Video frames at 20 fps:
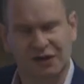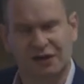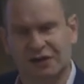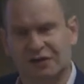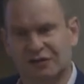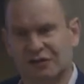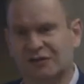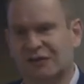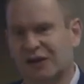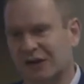
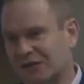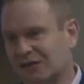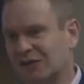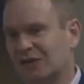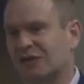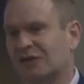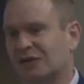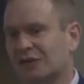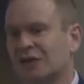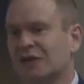inklings of actually
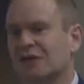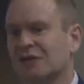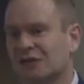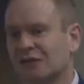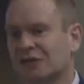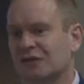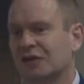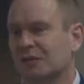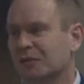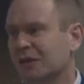this is an
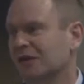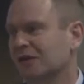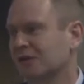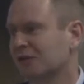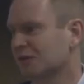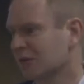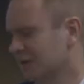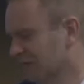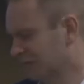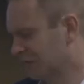interesting piece
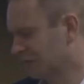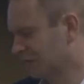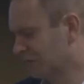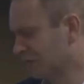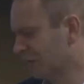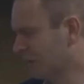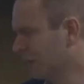of research